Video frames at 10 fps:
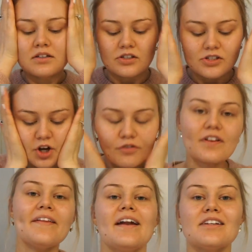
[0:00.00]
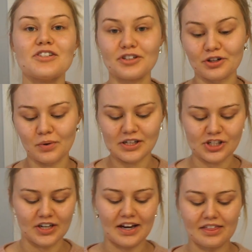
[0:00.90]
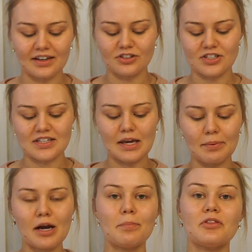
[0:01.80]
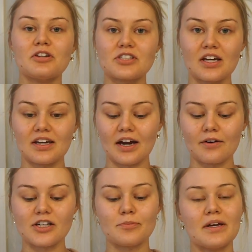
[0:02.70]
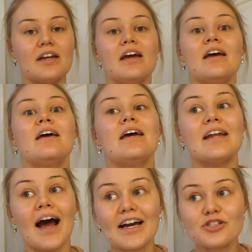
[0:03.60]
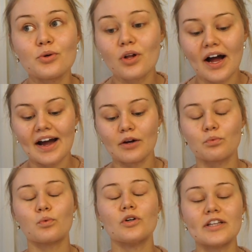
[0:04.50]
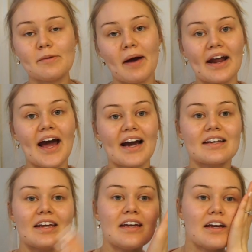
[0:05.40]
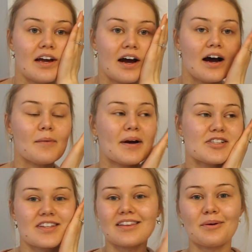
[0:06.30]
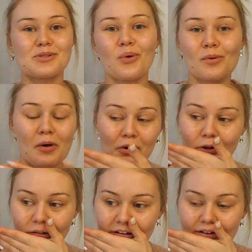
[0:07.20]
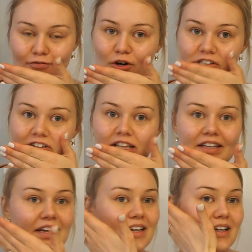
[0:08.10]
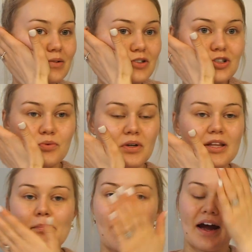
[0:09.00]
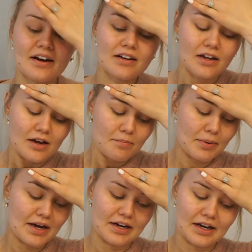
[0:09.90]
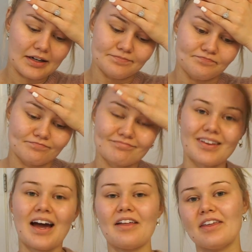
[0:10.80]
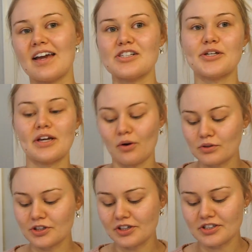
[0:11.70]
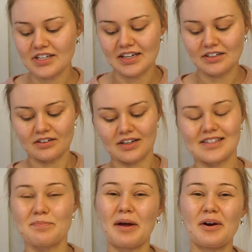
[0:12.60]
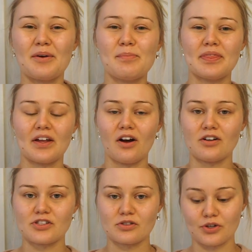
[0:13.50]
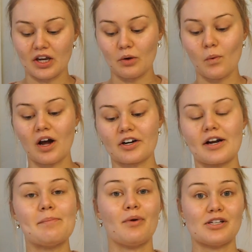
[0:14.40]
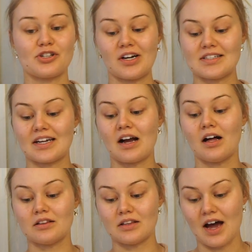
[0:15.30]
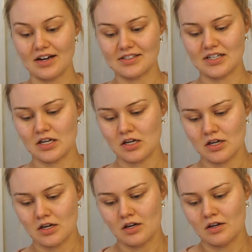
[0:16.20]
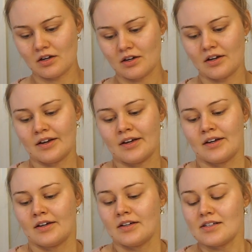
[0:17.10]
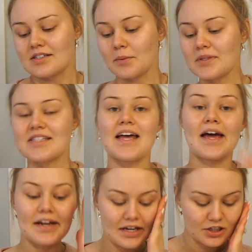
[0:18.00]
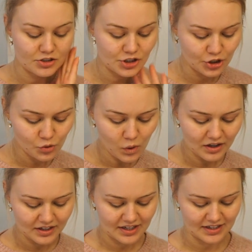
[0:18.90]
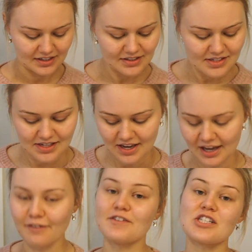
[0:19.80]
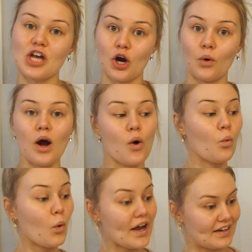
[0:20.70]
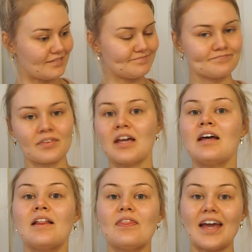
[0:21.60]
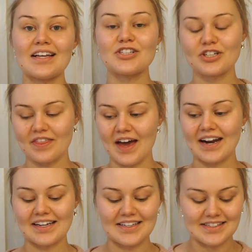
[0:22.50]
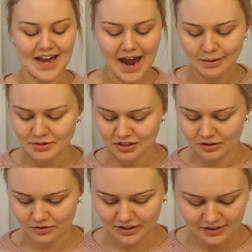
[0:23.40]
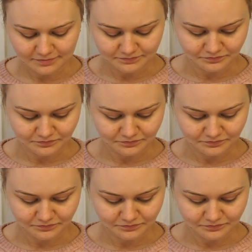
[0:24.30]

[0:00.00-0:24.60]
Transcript: So hopefully that answers your question. I think just keeping up with your skincare regimen. In high school, I had really bad acne. I just think that was hormonal, and unfortunately, it was just really bad. But I think as you get older, your skin gets better, but then also drinking water and moisturizing a lot. Someone said, do you want kids? If so, when? The answer to that is absolutely.